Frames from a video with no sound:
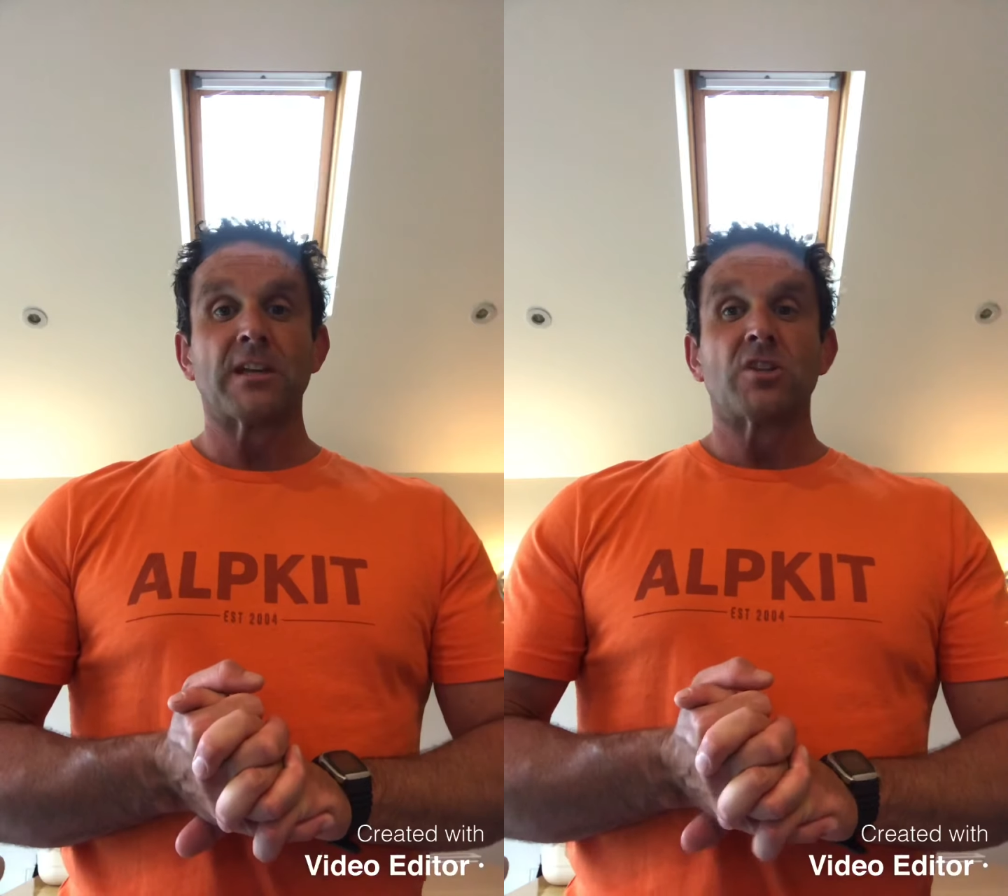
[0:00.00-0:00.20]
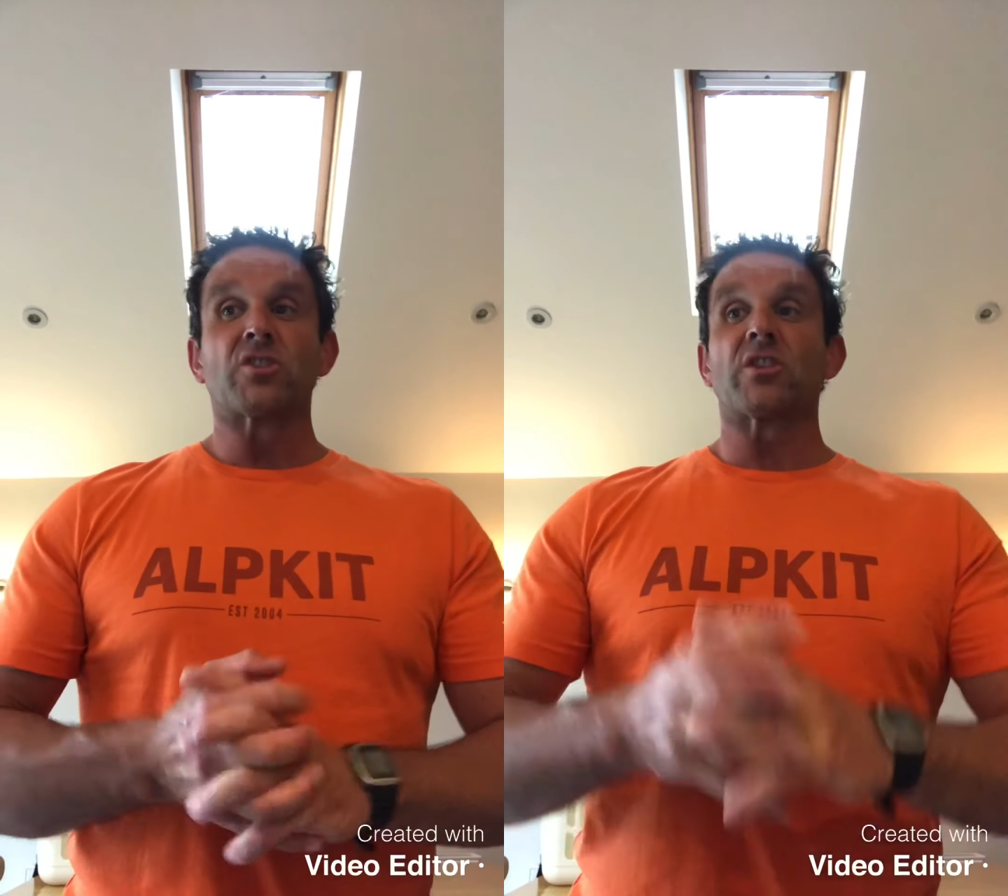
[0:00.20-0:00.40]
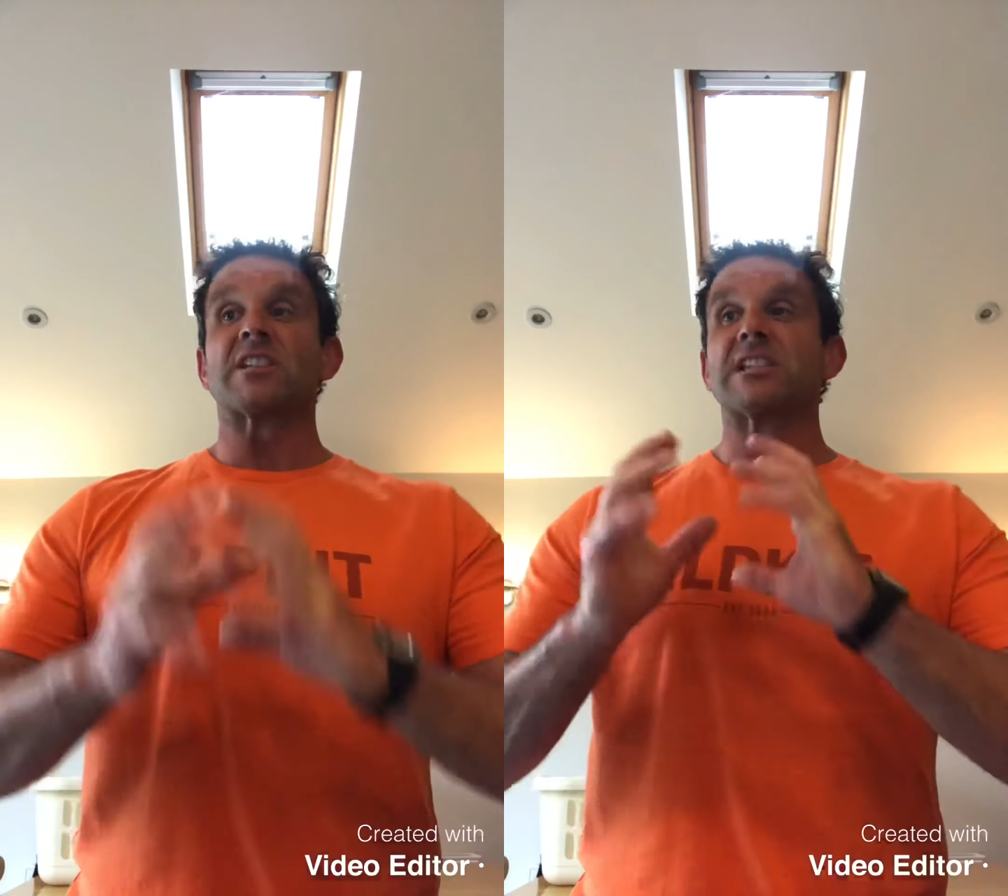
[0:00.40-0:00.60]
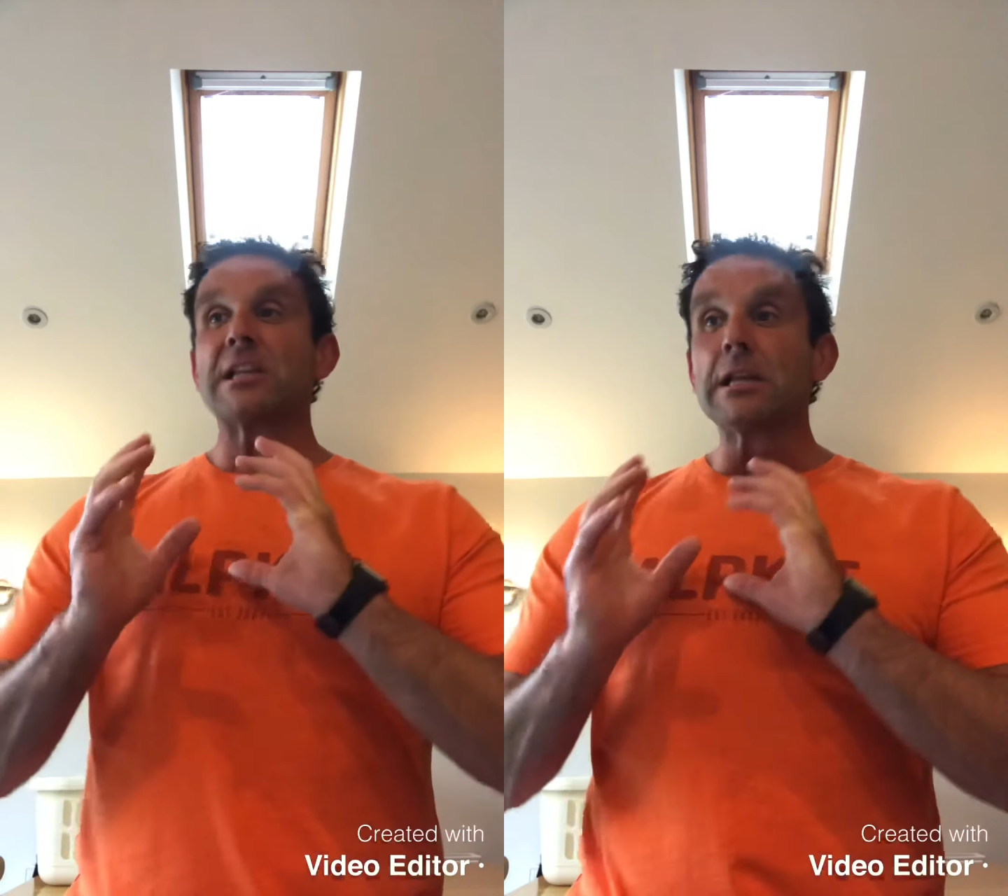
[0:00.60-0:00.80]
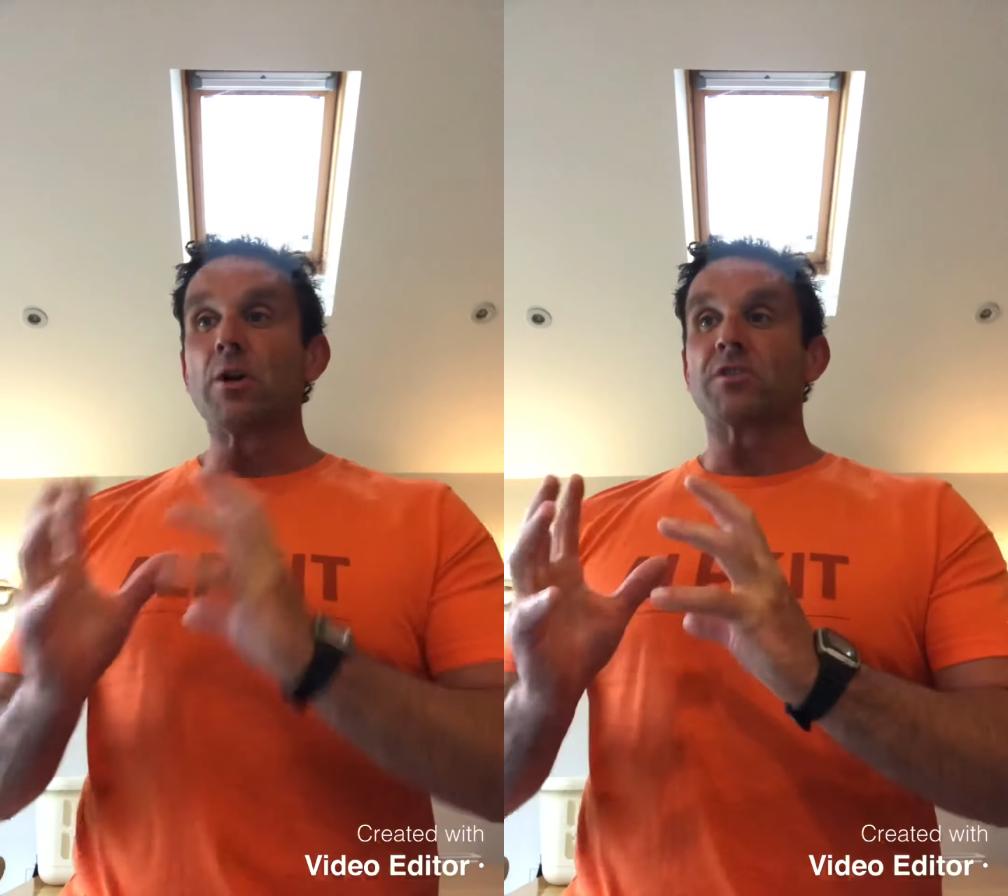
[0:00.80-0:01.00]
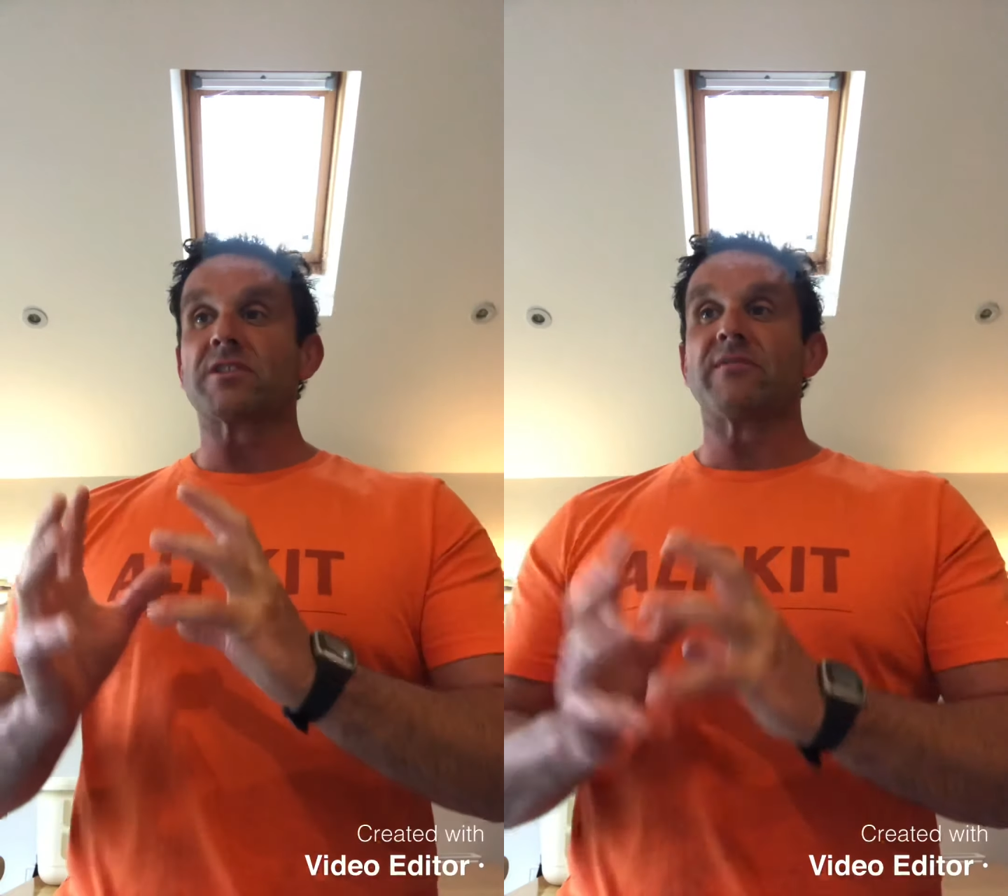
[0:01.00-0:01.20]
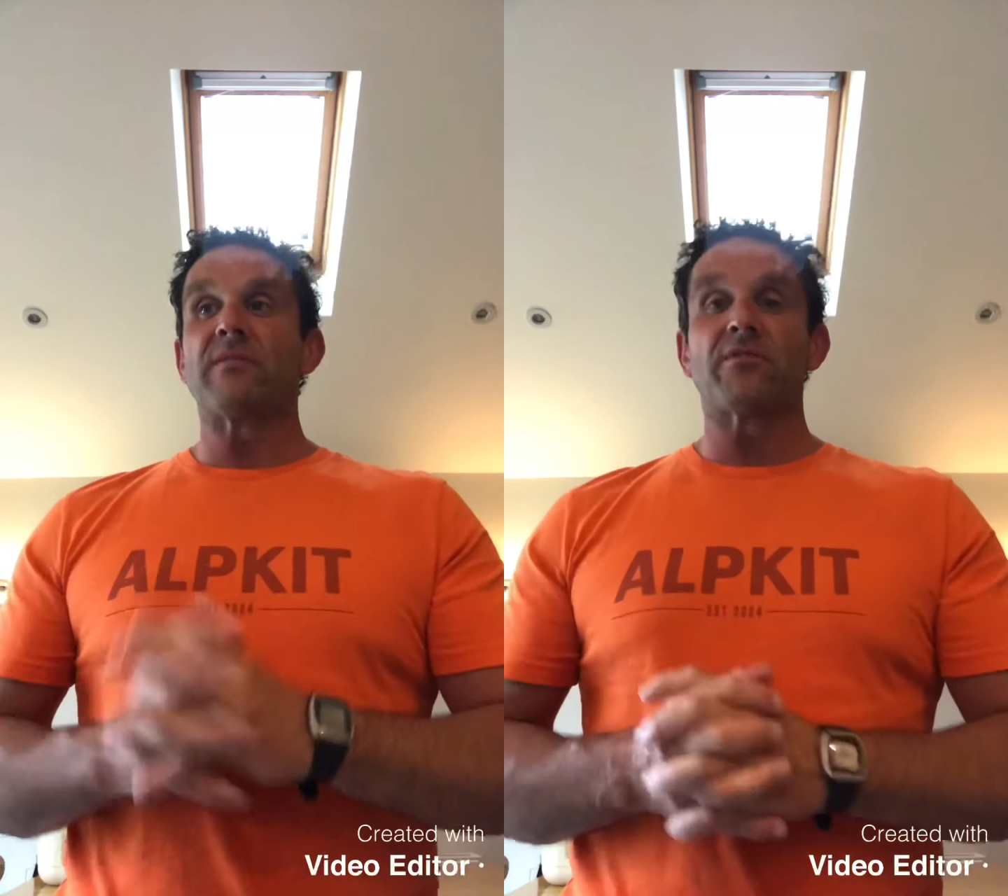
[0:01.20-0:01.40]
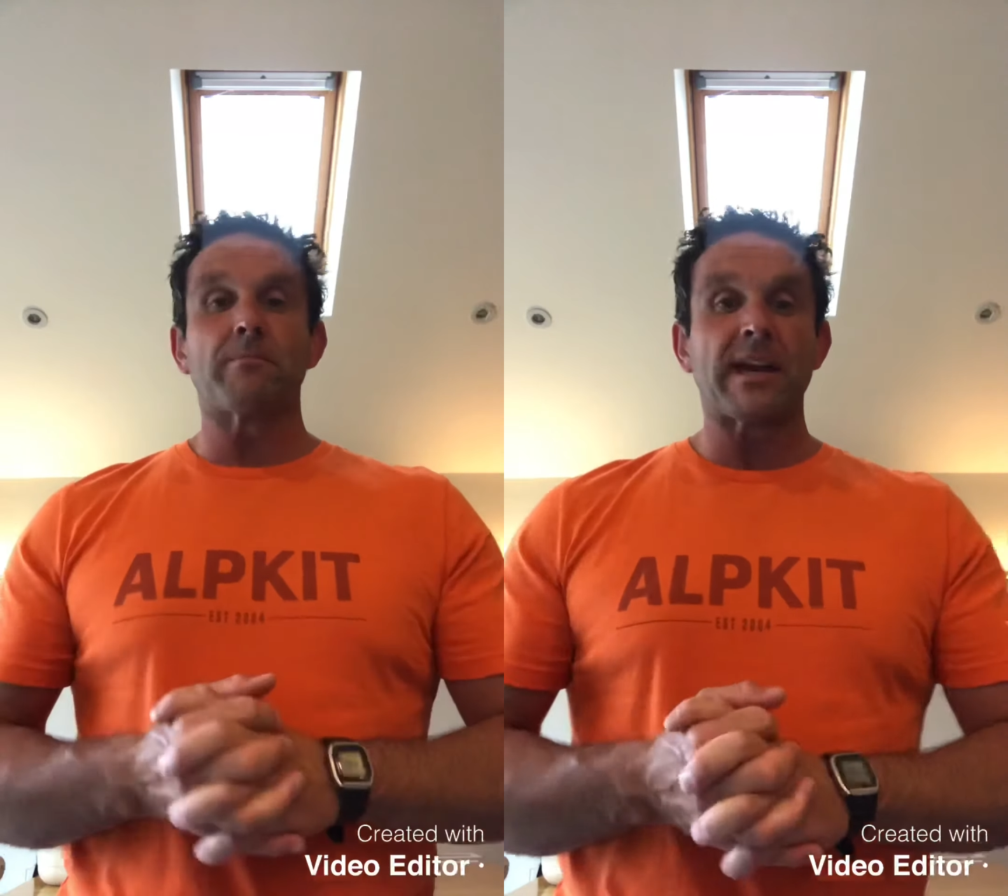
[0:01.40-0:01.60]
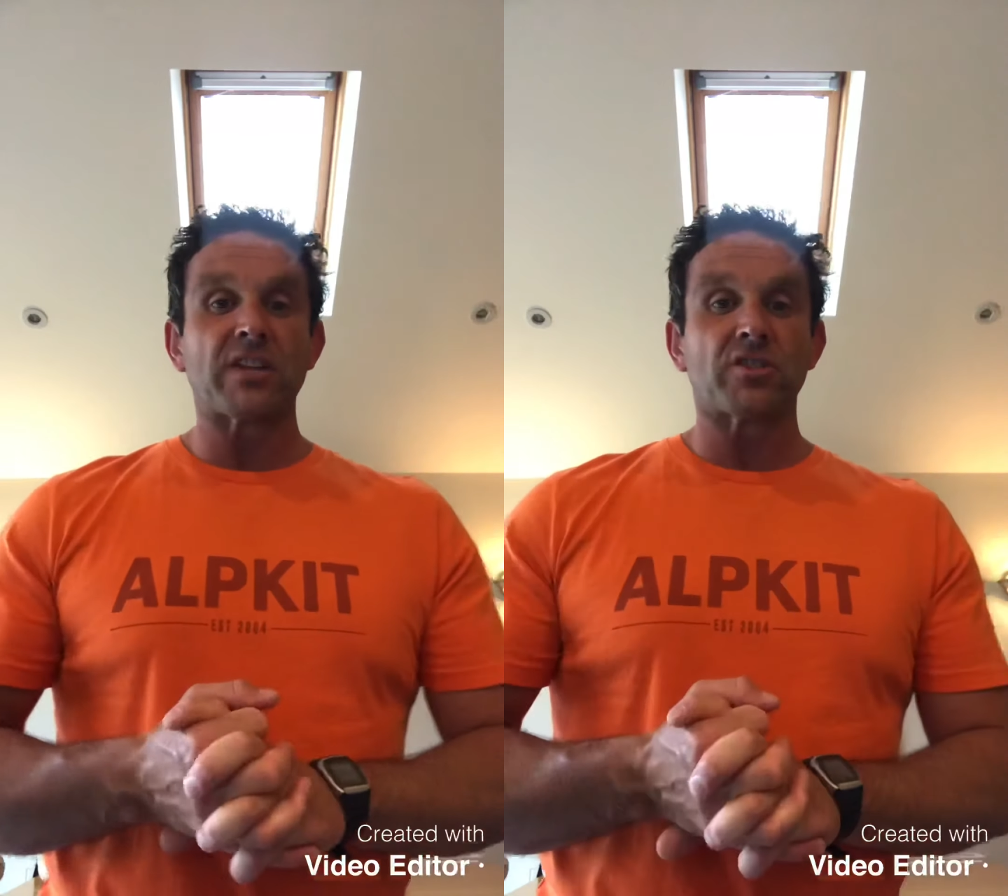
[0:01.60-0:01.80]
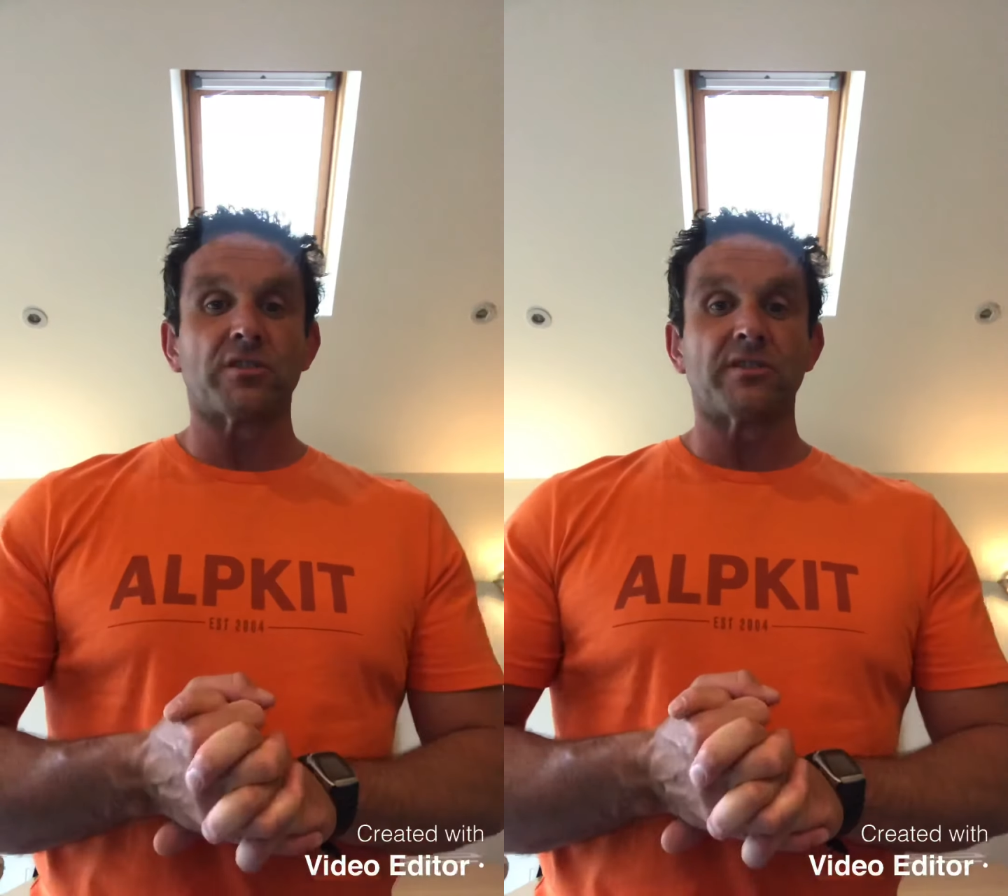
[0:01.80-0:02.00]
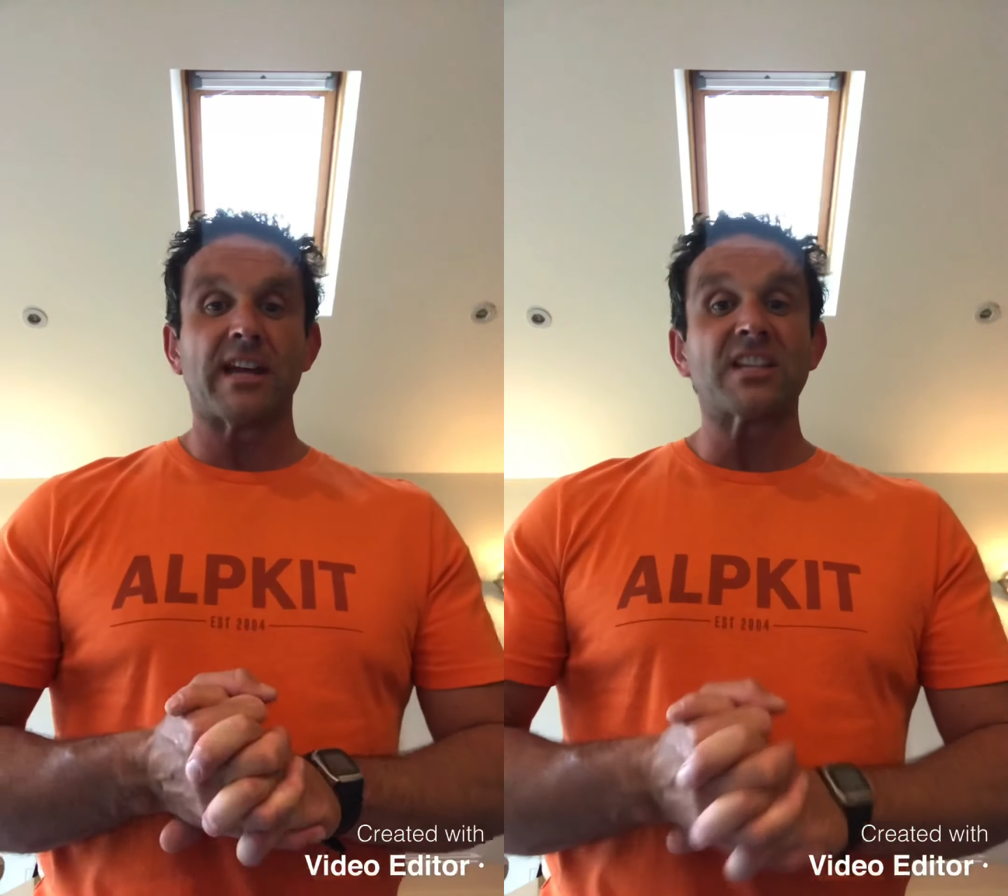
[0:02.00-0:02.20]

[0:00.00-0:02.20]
So there's lots of information on there.